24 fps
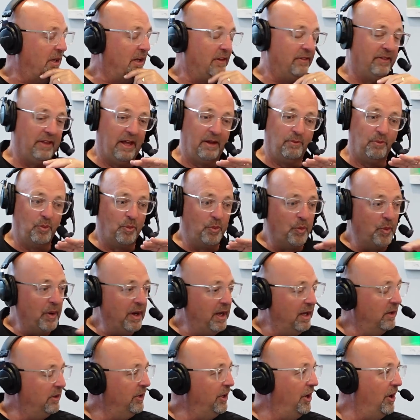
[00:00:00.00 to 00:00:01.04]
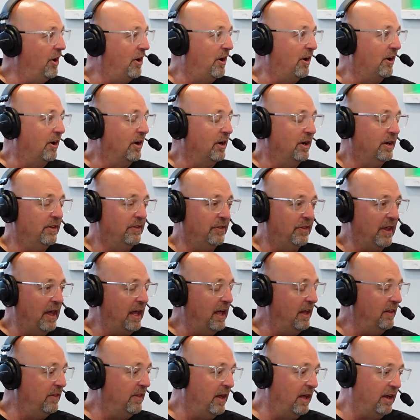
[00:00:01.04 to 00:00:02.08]
They really are.
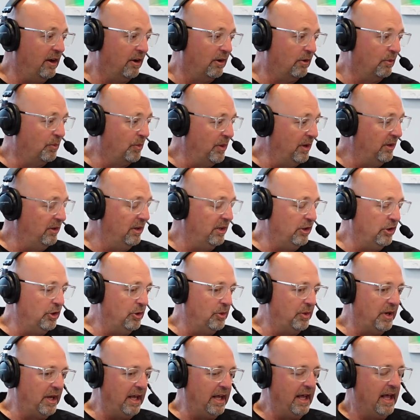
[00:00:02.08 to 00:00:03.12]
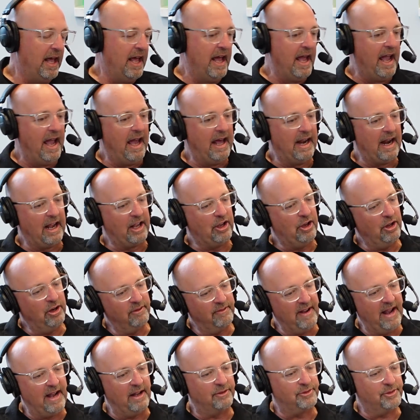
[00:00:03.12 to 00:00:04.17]
They are really loony. And I could have
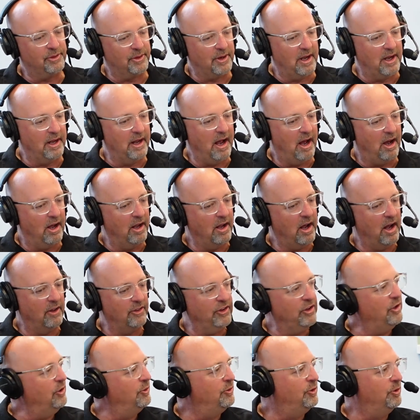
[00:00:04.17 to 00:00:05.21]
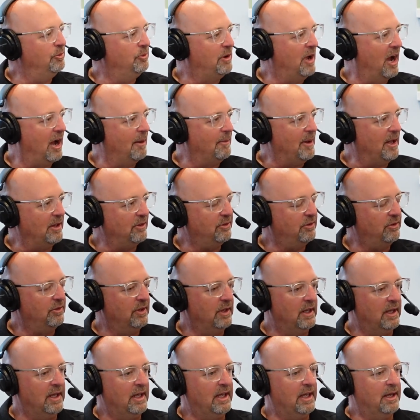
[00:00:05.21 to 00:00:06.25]
answered on the YouTube comments,
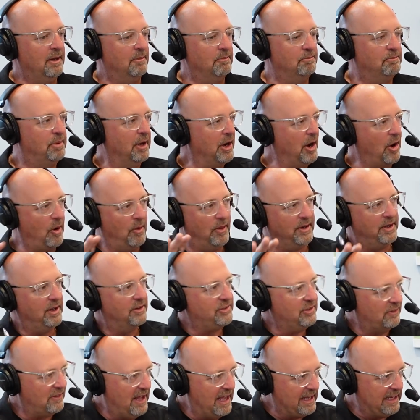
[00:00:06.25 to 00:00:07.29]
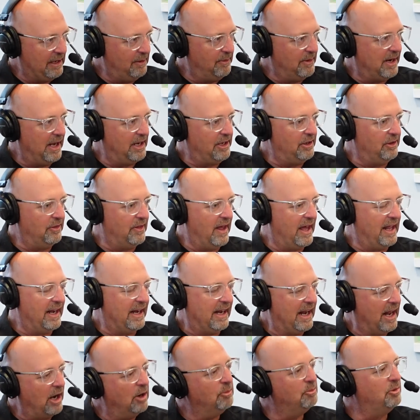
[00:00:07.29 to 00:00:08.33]
but Owen doesn't like it when I do that.
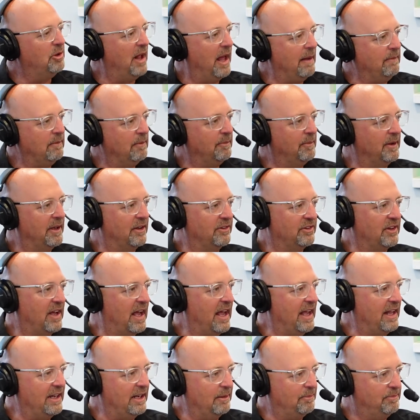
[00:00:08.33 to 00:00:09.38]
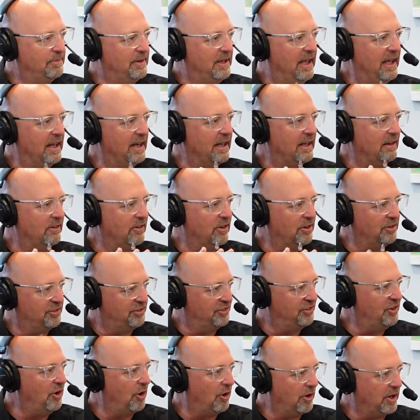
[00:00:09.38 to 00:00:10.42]
And I don't blame him because I end up getting a little
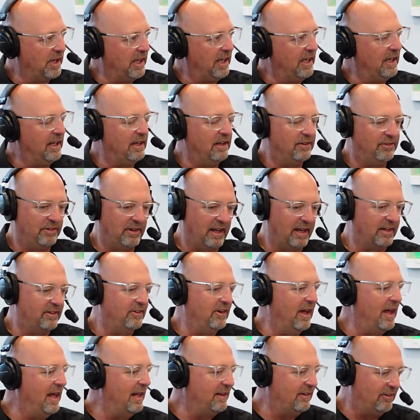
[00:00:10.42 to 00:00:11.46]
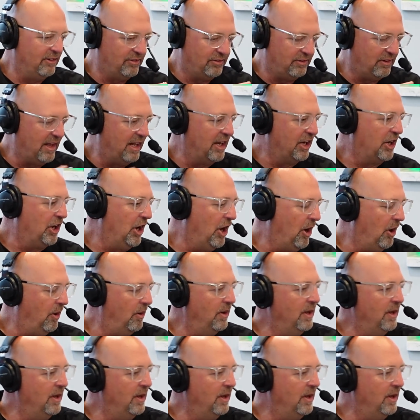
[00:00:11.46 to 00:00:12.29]
snarky. And he's like, Jed, just let it go.